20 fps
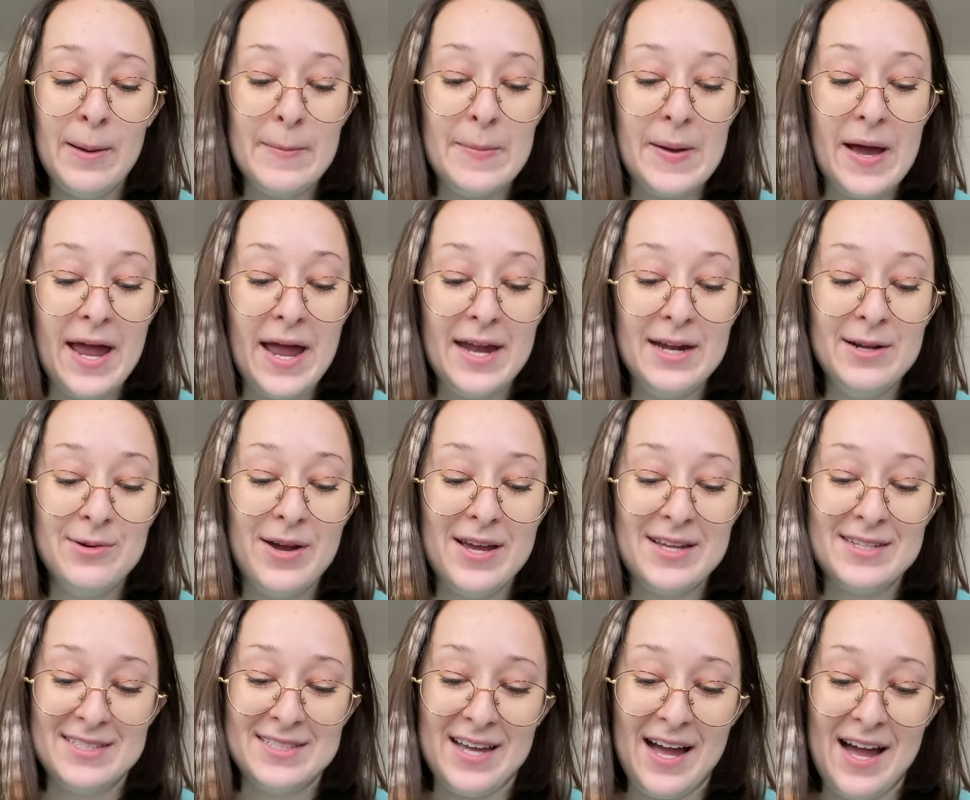But
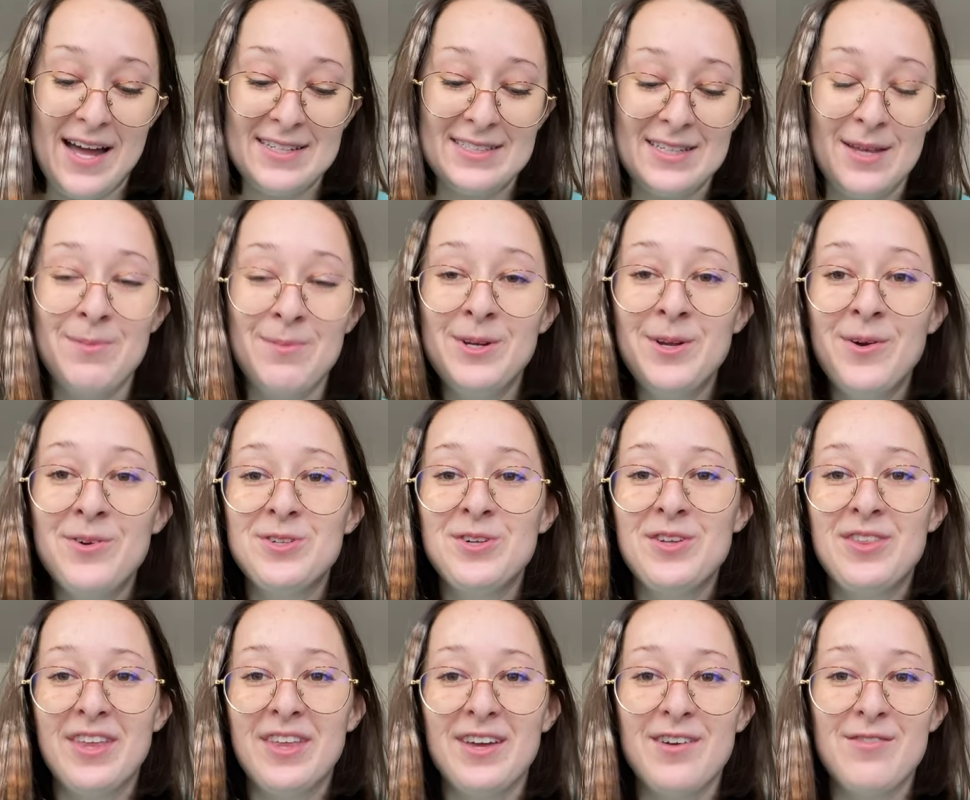anyways, guys, let me know you
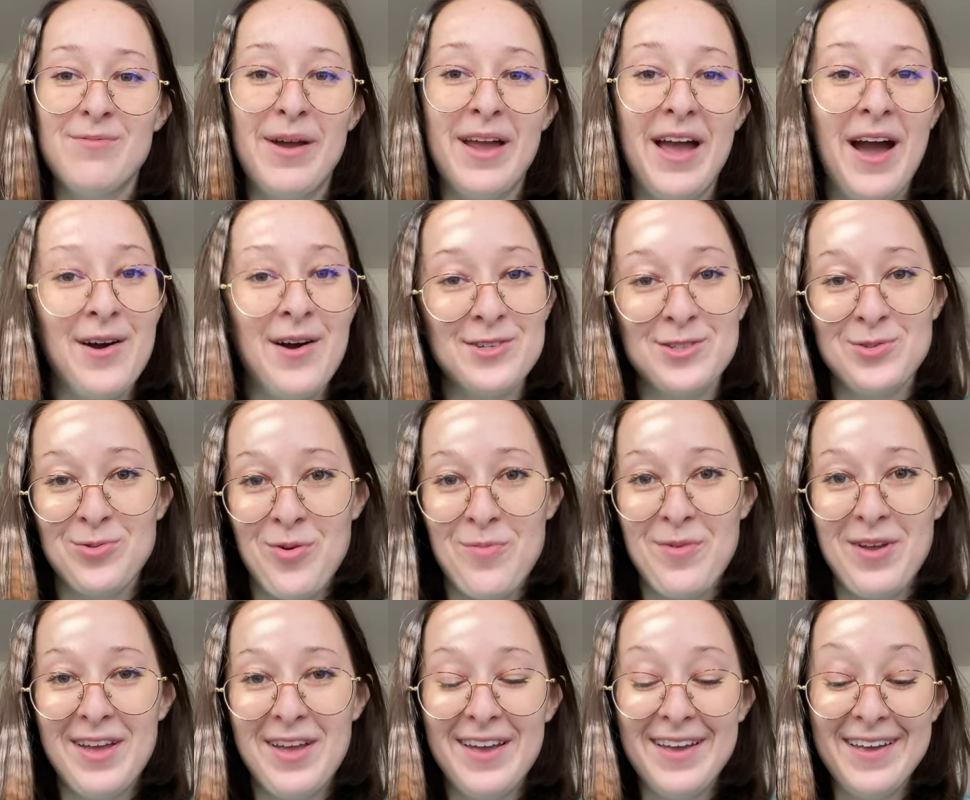think of my
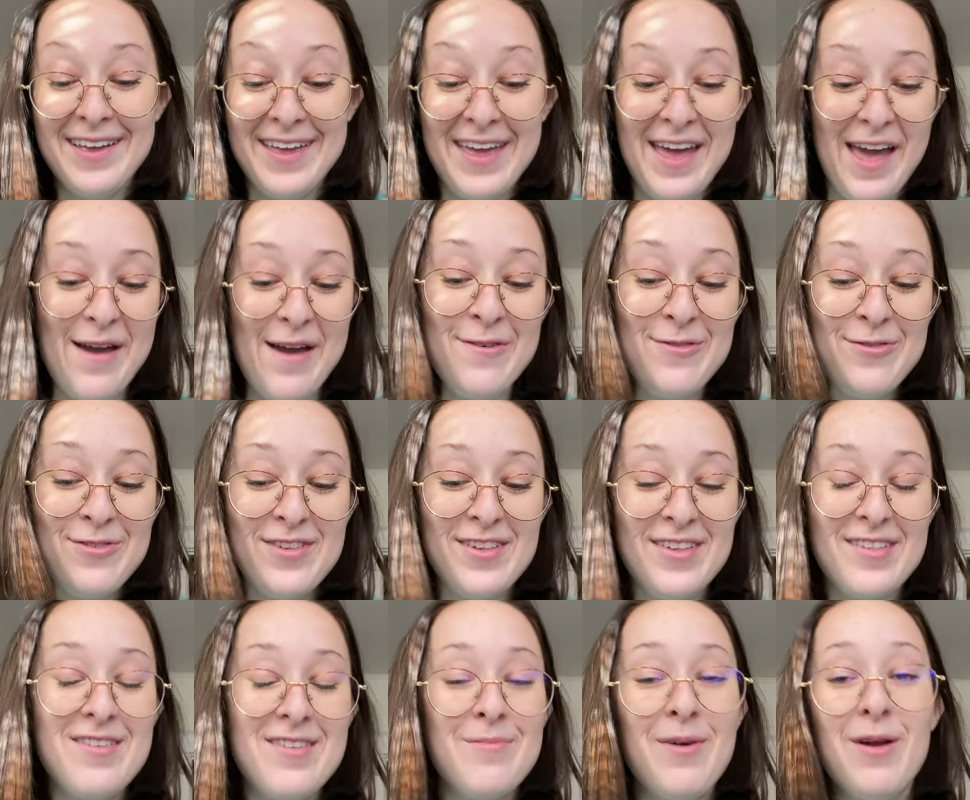housewarming
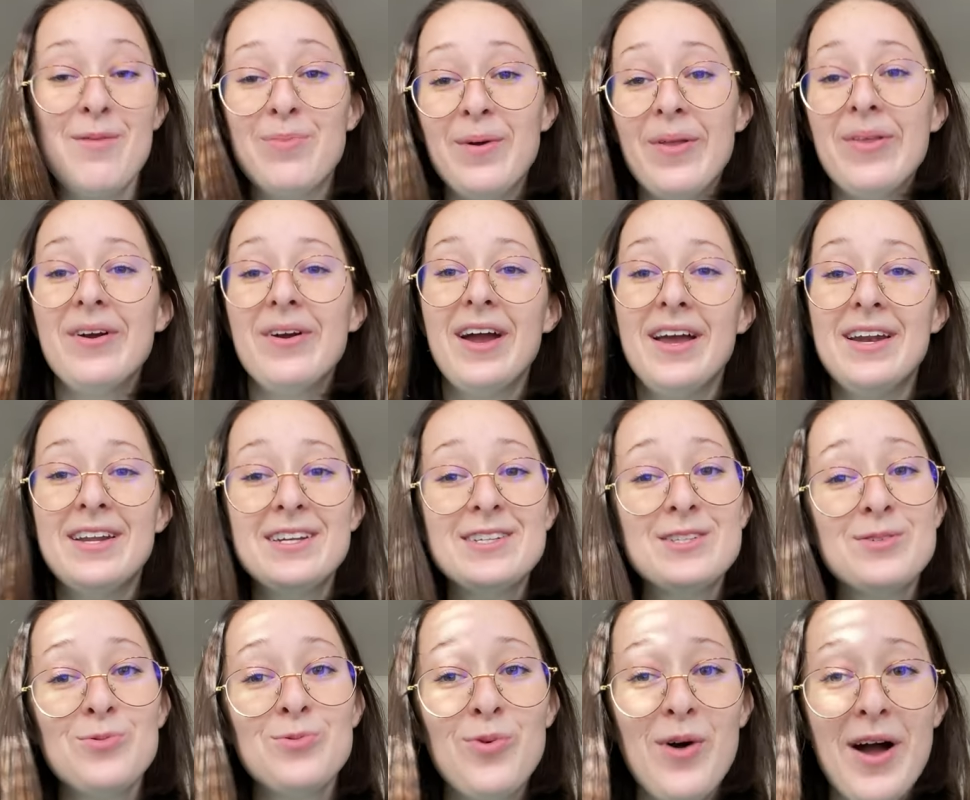gift to my brother and
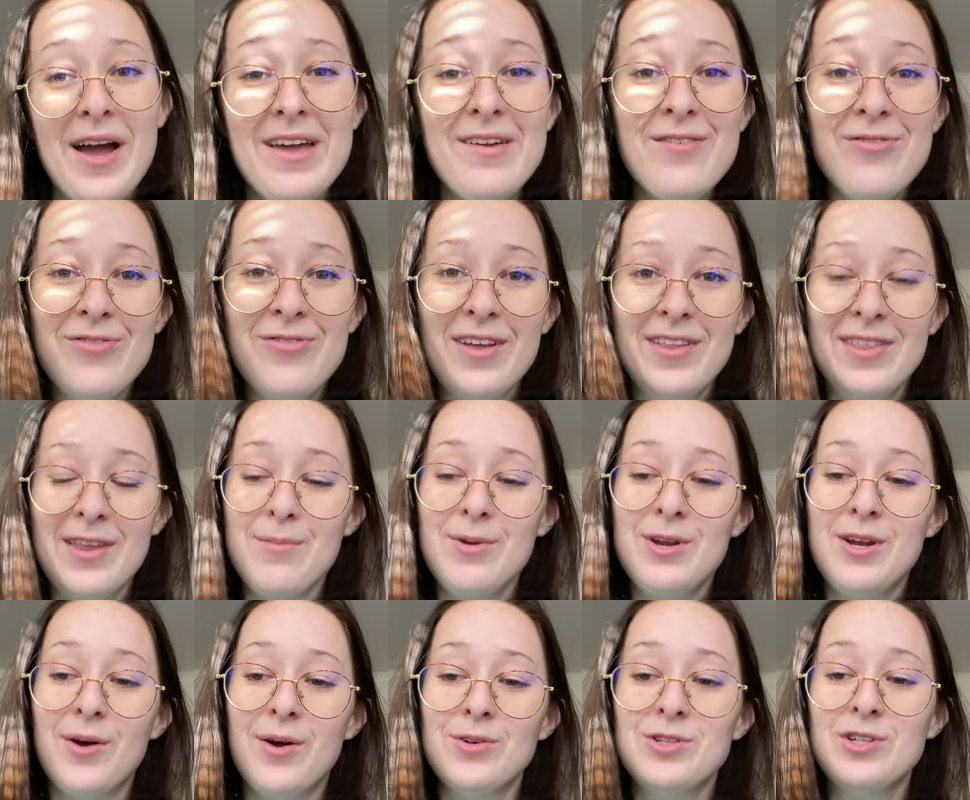his wife and let me
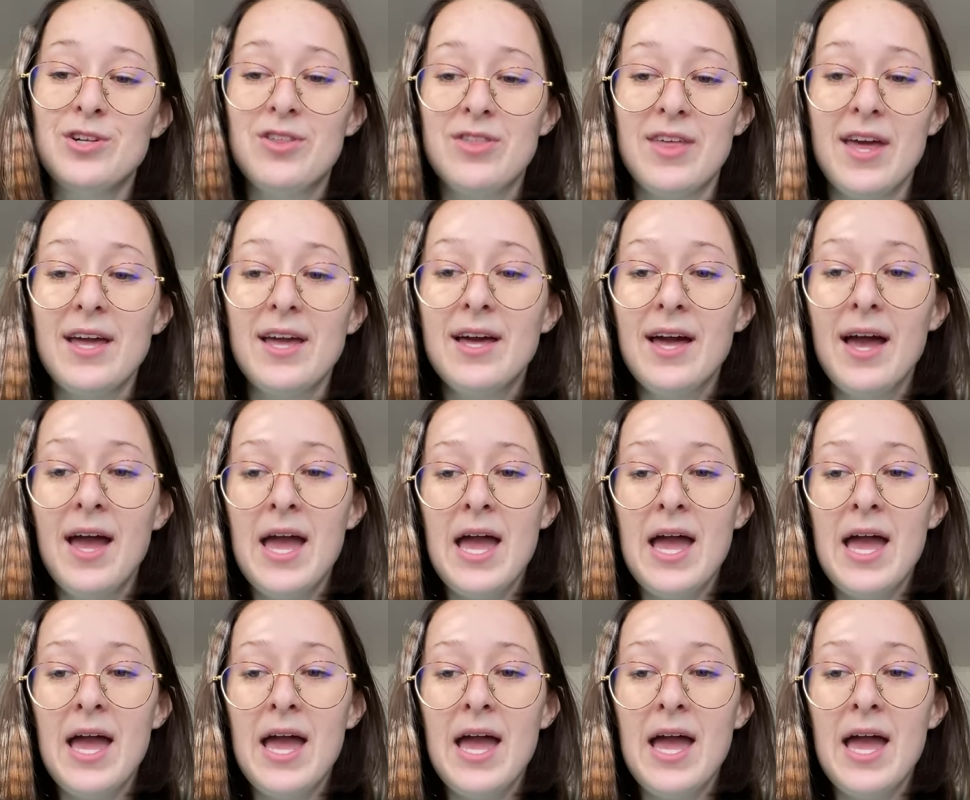know what you think